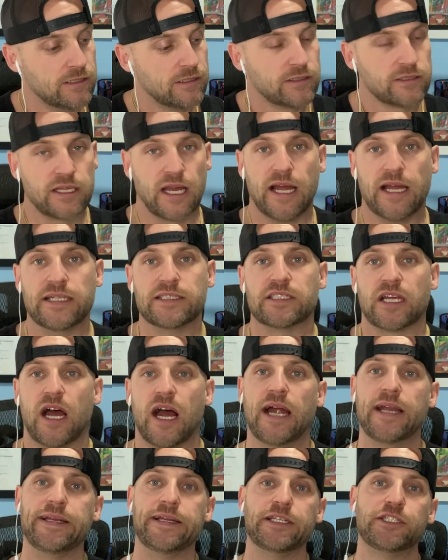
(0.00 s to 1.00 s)
Guys,
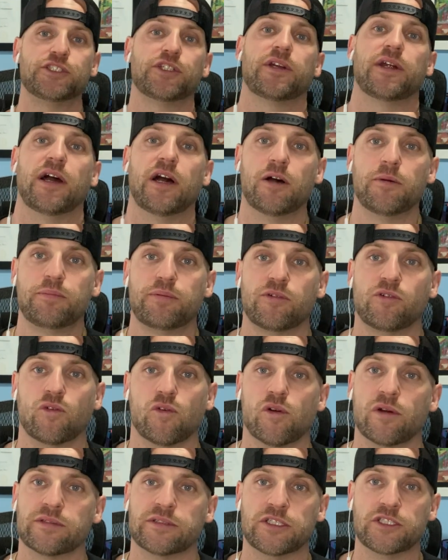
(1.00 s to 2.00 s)
I need your help
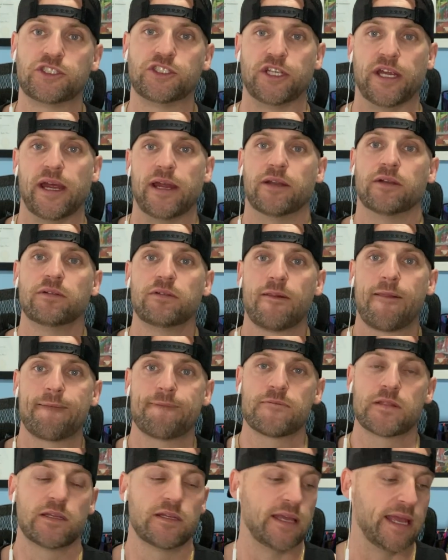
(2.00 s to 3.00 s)
growing this channel,
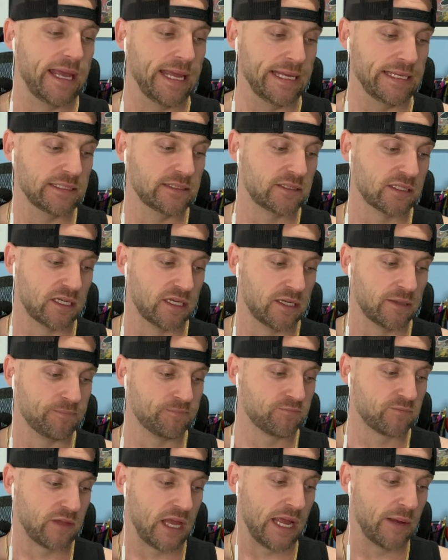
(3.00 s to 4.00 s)
and
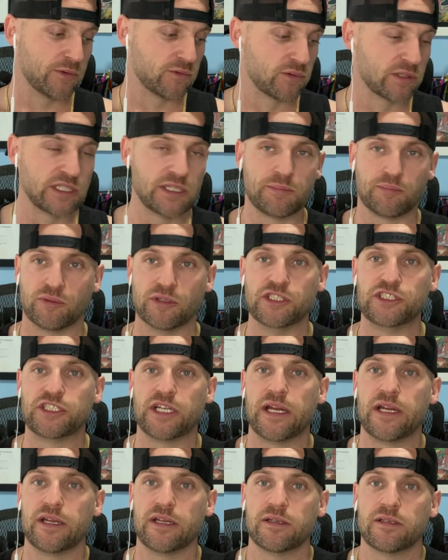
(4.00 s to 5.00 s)
I would really
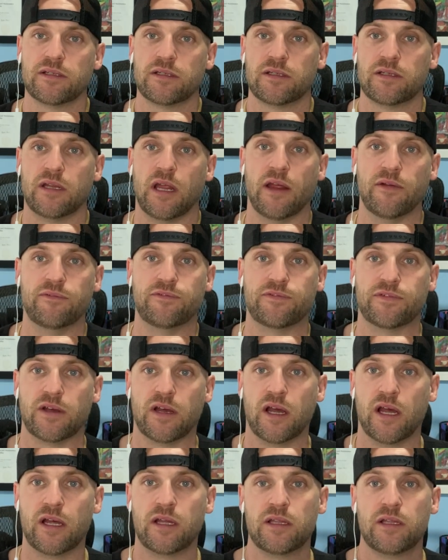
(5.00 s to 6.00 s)
appreciate it if
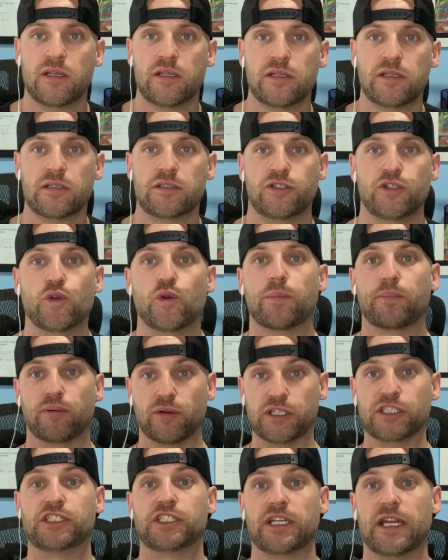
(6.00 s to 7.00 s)
you
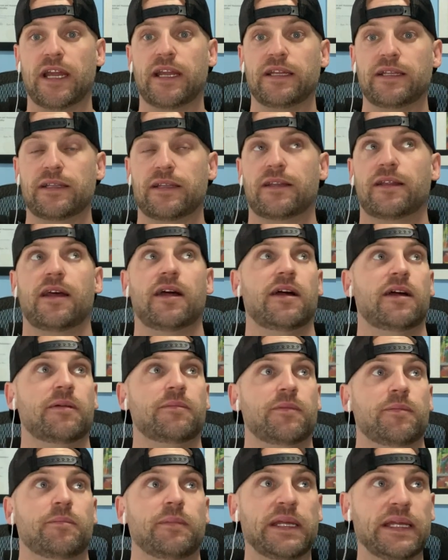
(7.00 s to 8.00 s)
appreciate
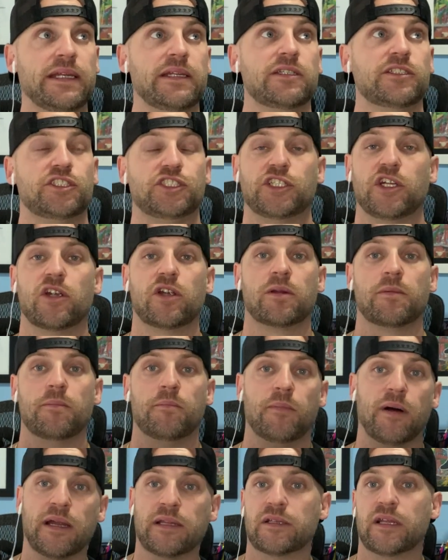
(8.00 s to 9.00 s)
me sharing
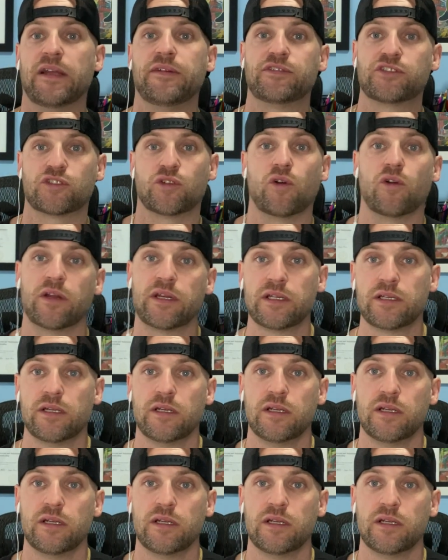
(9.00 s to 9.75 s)
my life story